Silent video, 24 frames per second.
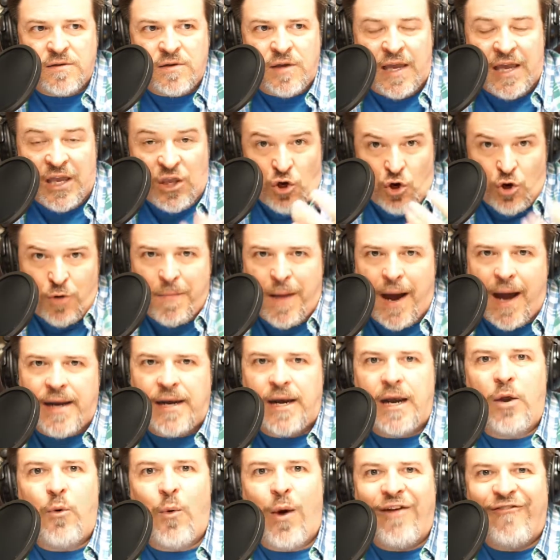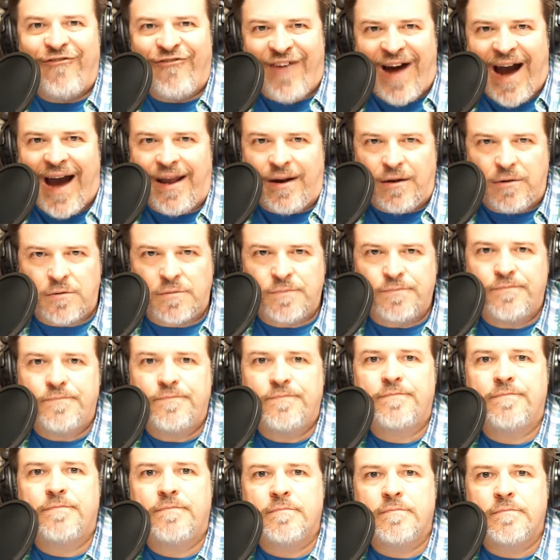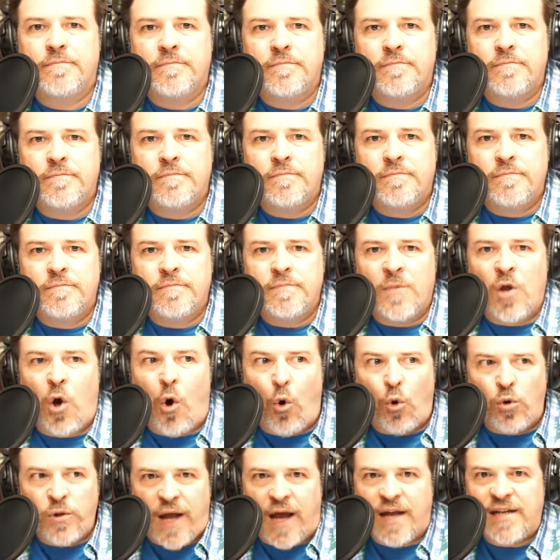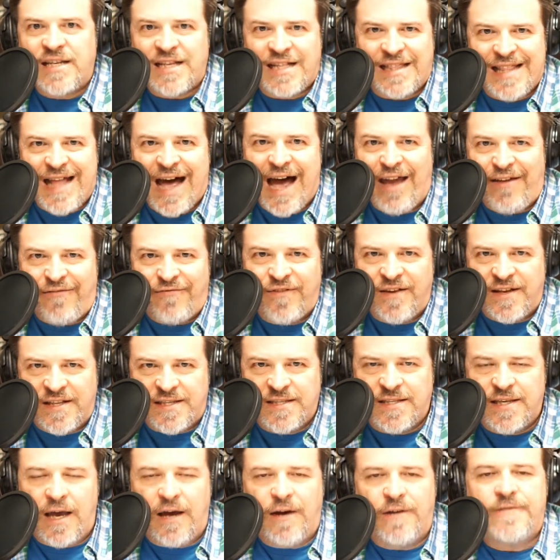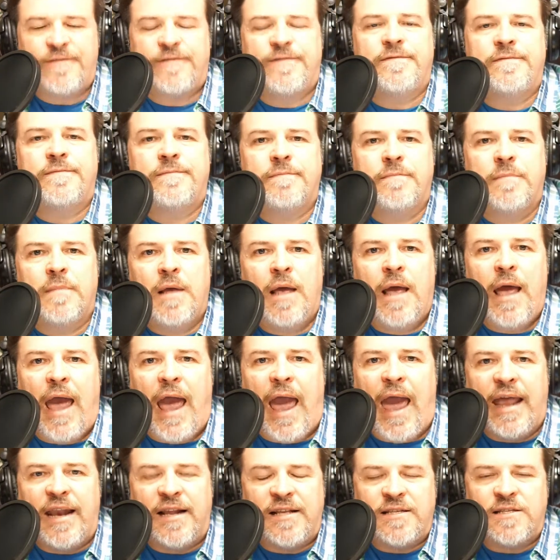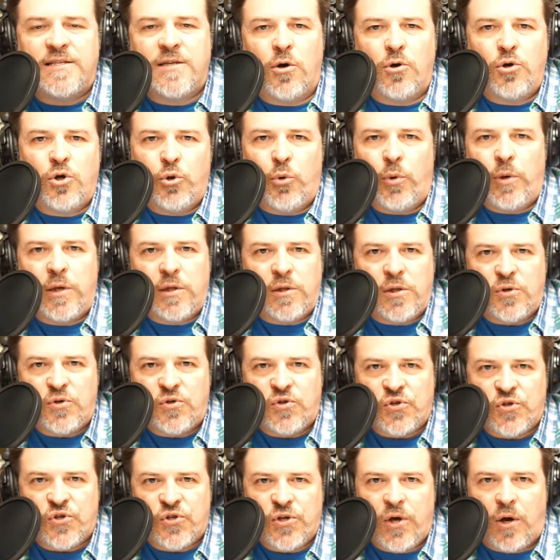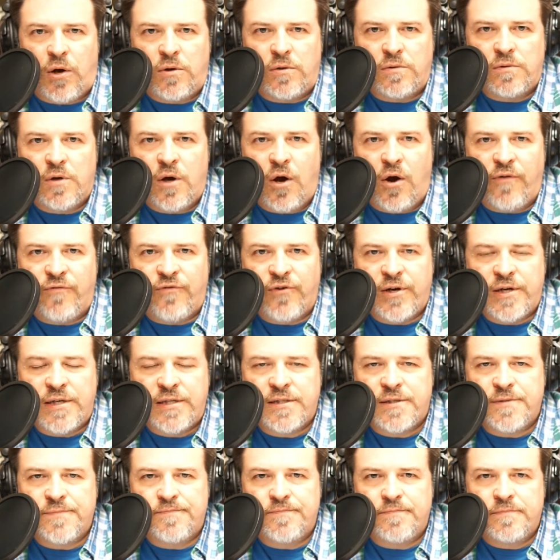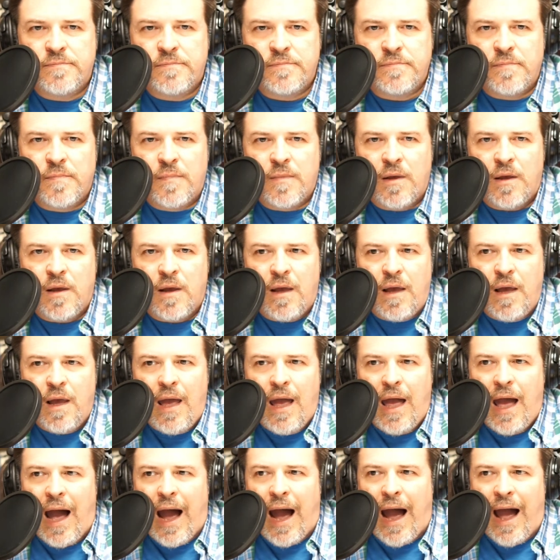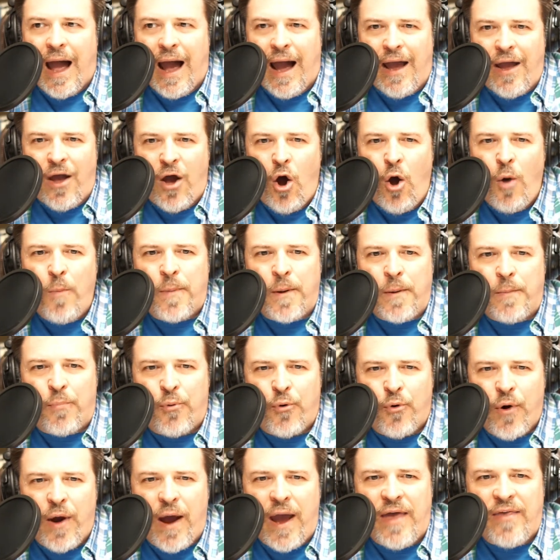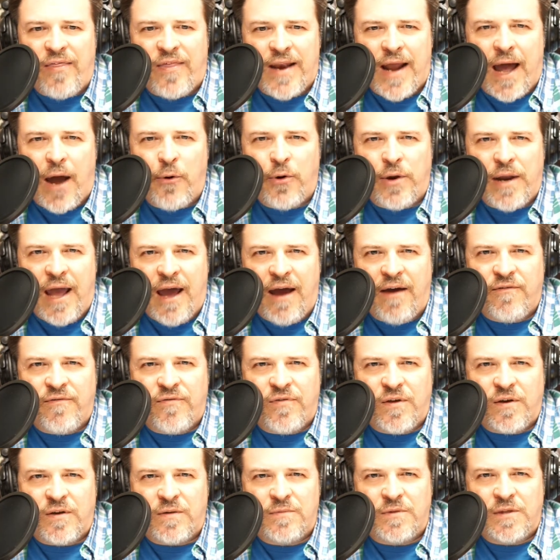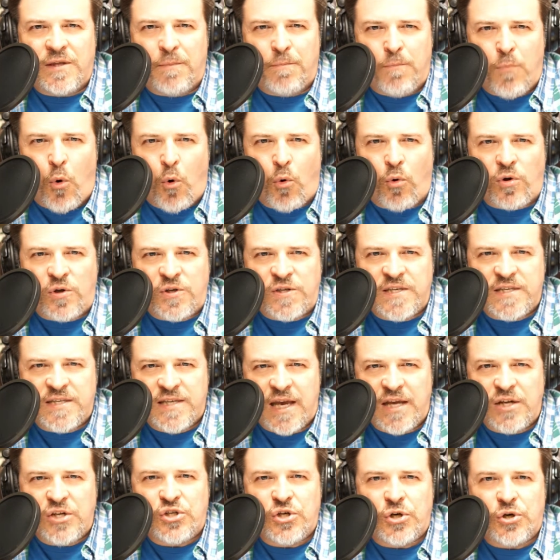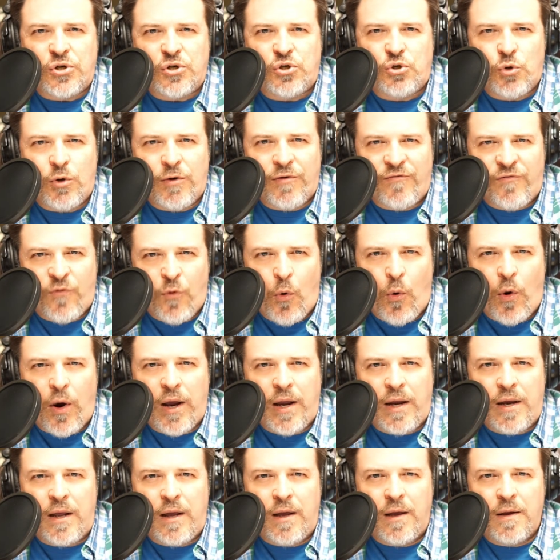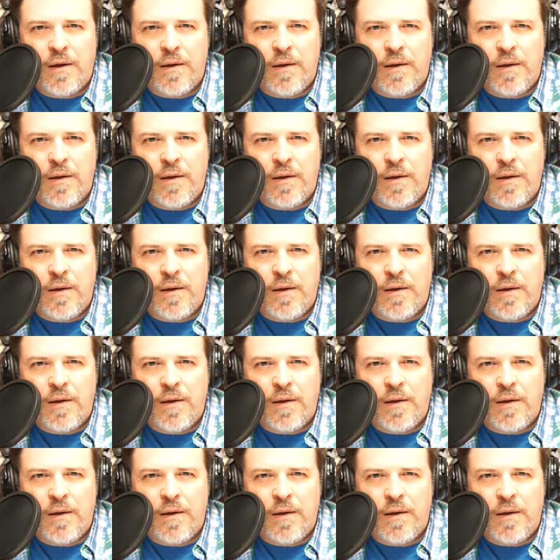in your mind anyway, vital. Hold on to life itself. And in so doing, lose your soul over it. I hope and pray that I would have the moral center to avoid